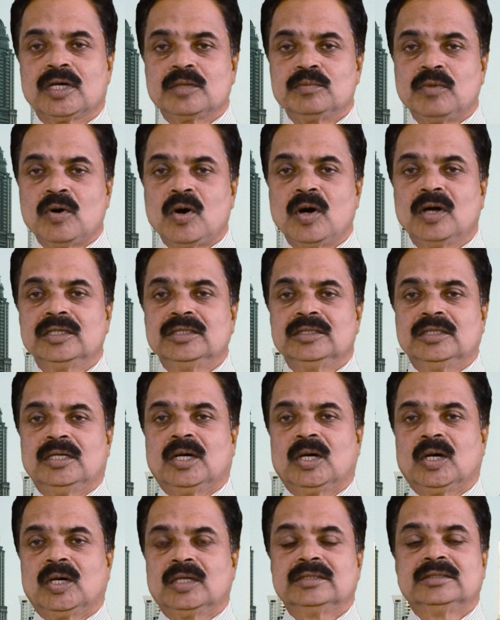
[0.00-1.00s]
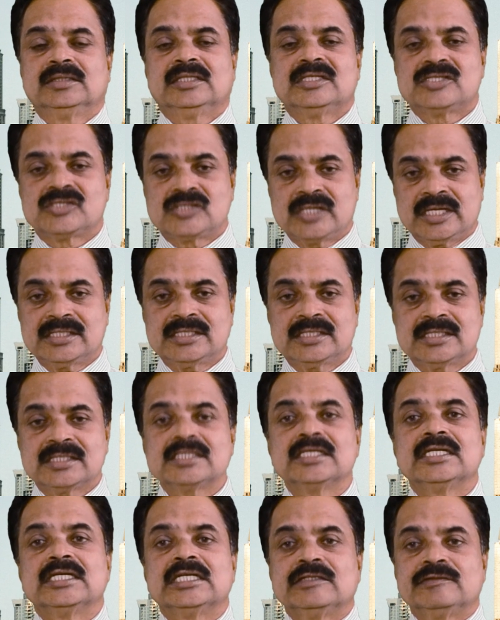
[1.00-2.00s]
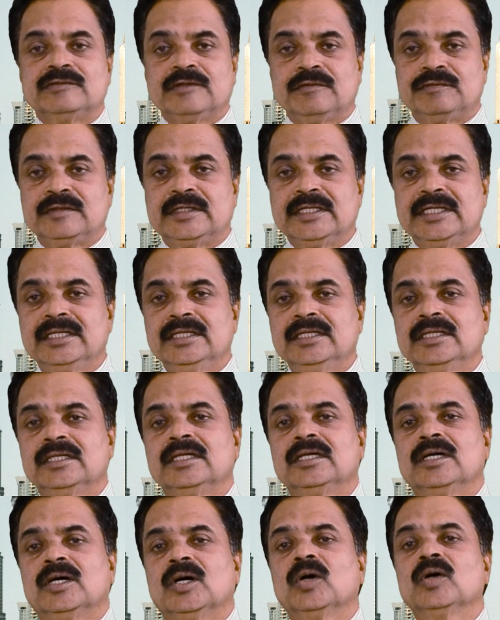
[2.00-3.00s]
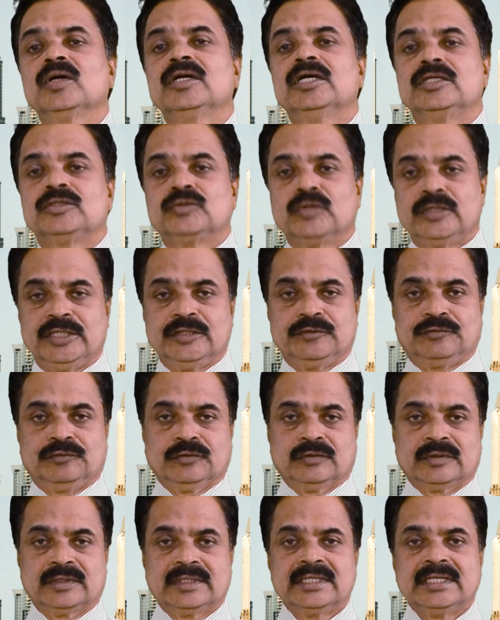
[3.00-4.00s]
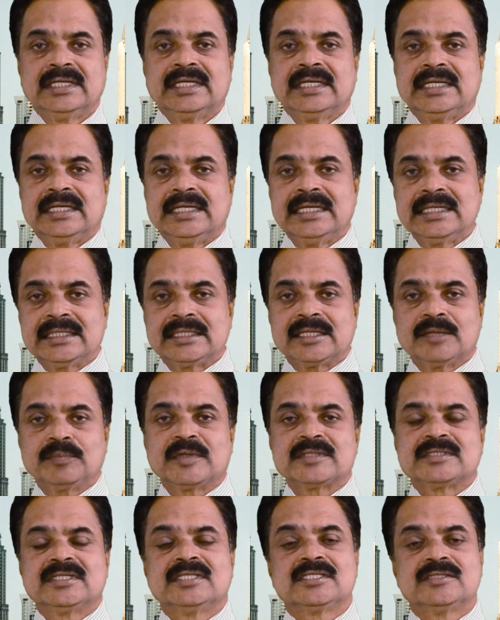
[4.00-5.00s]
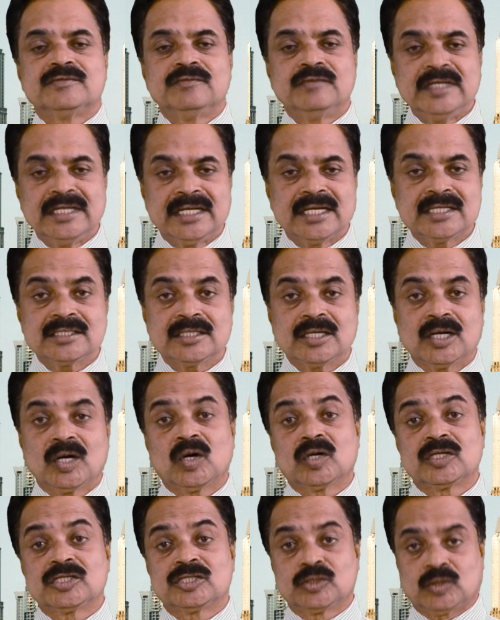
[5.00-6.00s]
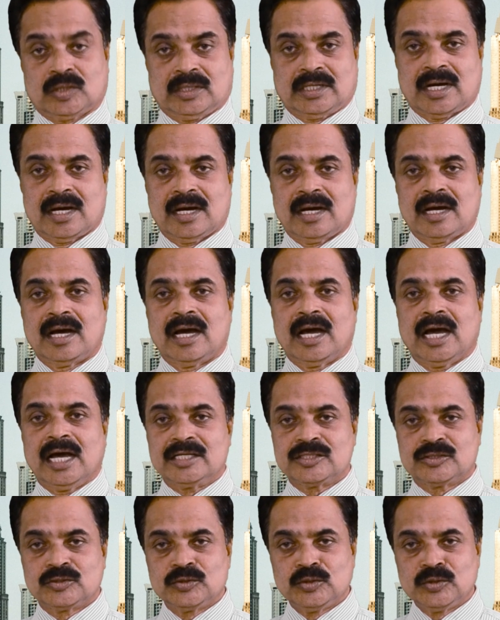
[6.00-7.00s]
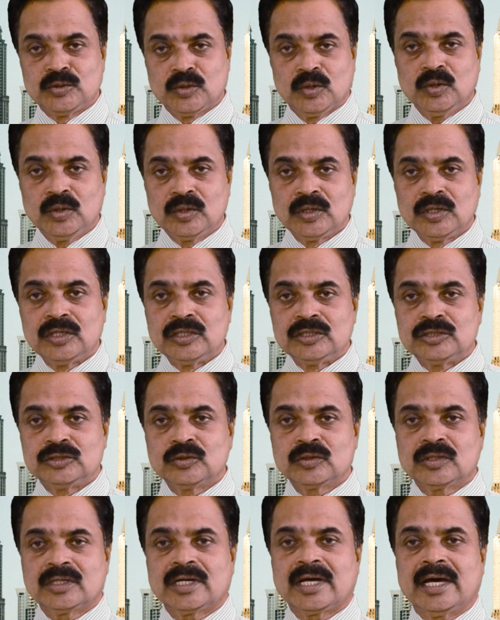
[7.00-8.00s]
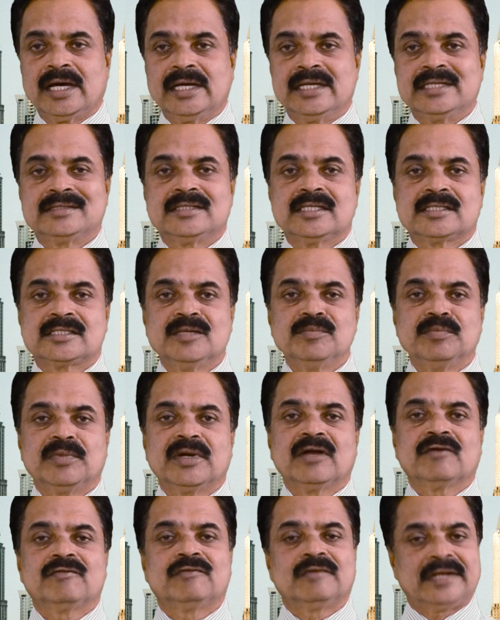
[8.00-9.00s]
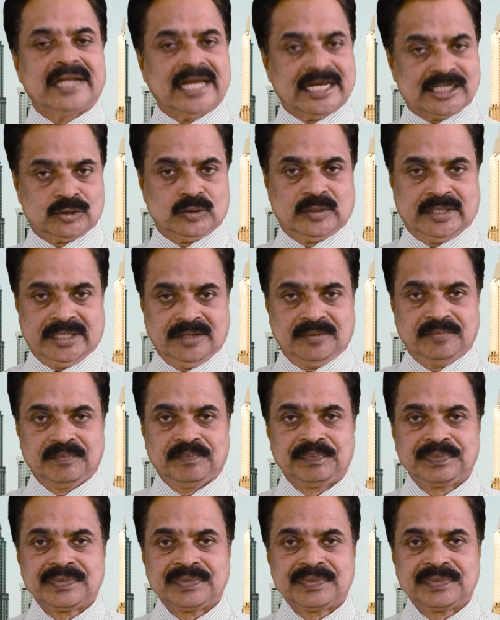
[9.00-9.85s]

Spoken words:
who are born on 6, 15 or 24. It represents Venus or Shukra. As you know, Shukra is the symbol of luxury.